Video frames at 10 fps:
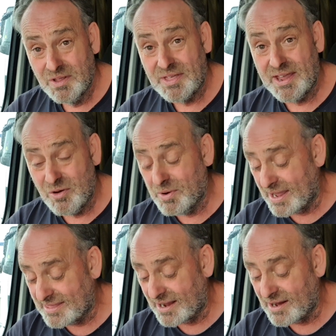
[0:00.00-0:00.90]
They all
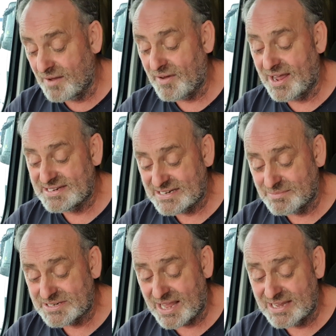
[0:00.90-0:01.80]
get done over at
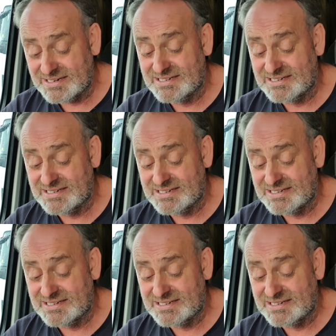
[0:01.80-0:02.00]
some stage.